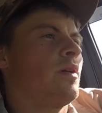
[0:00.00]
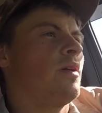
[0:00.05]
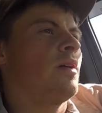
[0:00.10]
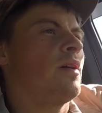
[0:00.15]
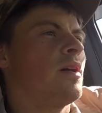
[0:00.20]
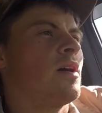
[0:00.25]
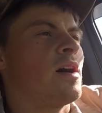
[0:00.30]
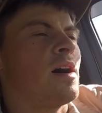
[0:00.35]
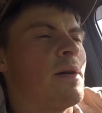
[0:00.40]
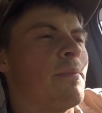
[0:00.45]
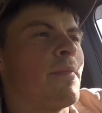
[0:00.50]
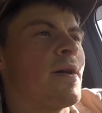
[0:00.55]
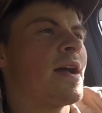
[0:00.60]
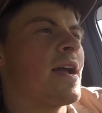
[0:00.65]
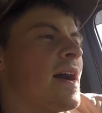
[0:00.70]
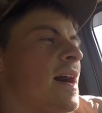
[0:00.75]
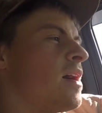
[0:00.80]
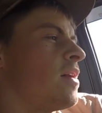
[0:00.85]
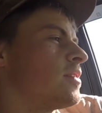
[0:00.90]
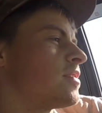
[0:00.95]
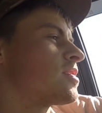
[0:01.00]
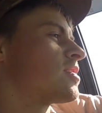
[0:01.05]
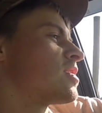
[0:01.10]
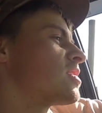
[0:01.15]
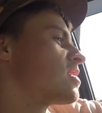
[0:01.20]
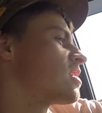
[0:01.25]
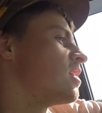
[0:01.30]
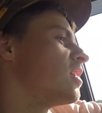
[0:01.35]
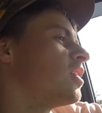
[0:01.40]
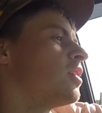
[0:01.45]
At my house,
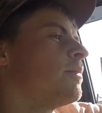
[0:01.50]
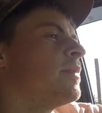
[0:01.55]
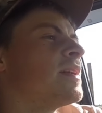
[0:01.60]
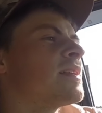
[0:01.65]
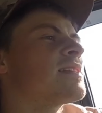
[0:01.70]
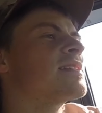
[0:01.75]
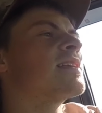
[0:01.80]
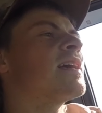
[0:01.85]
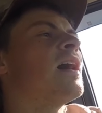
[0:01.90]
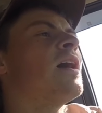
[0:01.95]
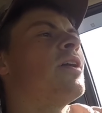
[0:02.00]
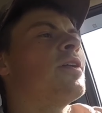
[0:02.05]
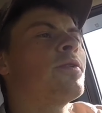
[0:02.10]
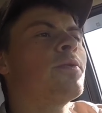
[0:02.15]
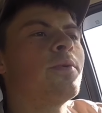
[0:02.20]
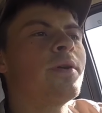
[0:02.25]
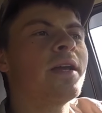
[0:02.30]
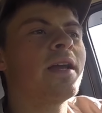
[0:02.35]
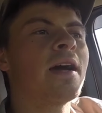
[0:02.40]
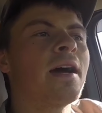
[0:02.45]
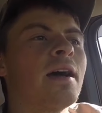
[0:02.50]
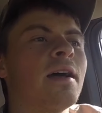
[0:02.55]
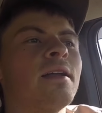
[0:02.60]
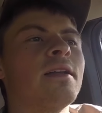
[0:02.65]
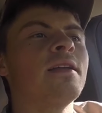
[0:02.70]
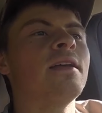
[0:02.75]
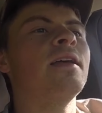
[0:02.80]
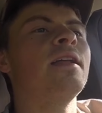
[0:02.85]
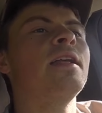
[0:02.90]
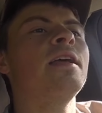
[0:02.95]
just a little bit south, we got
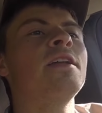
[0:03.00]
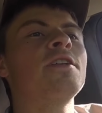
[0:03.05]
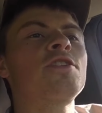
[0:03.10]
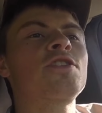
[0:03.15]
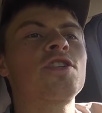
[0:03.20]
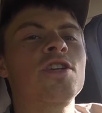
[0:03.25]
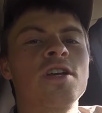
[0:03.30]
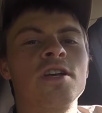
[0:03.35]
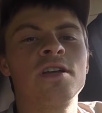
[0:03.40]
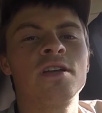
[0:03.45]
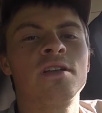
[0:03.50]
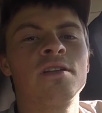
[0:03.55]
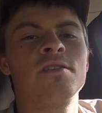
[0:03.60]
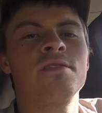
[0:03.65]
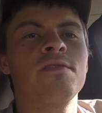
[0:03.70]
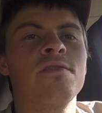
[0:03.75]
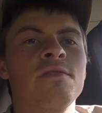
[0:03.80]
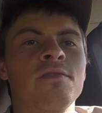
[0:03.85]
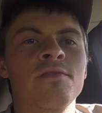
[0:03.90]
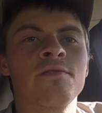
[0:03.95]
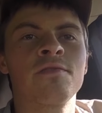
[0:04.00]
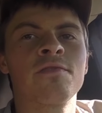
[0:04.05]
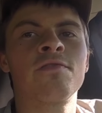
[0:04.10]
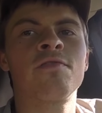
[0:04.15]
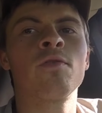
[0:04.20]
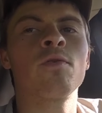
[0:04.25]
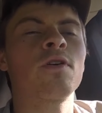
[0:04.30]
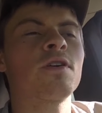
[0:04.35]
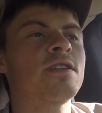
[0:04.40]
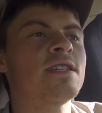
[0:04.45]
1 inch and
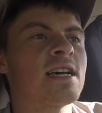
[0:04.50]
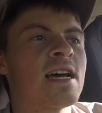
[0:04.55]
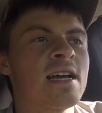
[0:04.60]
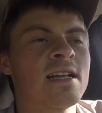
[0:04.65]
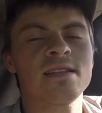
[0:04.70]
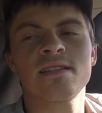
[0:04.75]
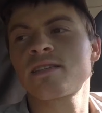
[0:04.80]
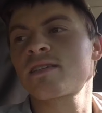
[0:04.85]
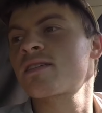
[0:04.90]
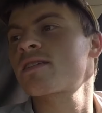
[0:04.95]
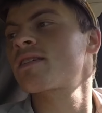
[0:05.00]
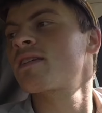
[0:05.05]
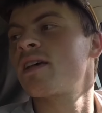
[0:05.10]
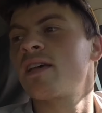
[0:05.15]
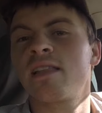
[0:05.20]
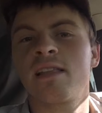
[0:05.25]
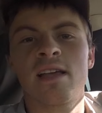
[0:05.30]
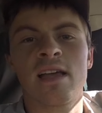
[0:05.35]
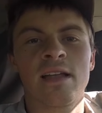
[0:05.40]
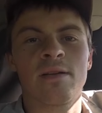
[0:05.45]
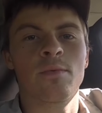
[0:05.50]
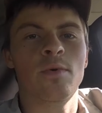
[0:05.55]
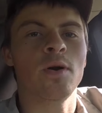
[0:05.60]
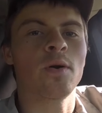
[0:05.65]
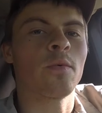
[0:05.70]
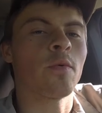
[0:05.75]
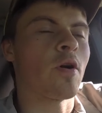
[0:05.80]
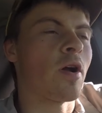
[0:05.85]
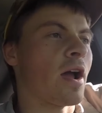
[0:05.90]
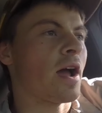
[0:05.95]
4/10, and then
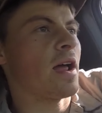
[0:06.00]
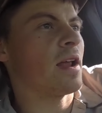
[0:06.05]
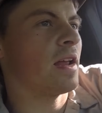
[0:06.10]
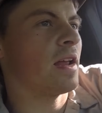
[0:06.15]
where we're at